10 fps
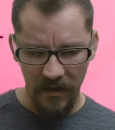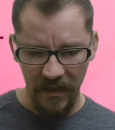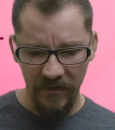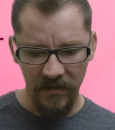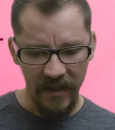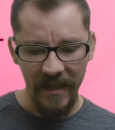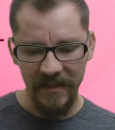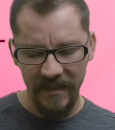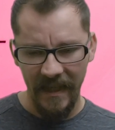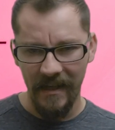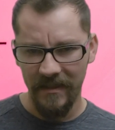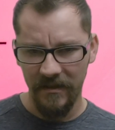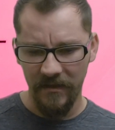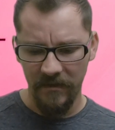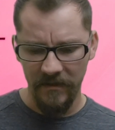Even Legacy has
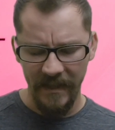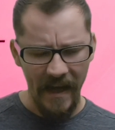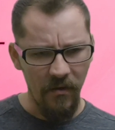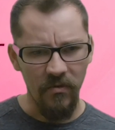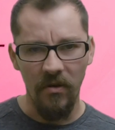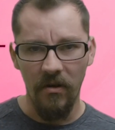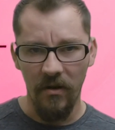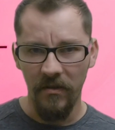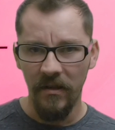the Outlaw.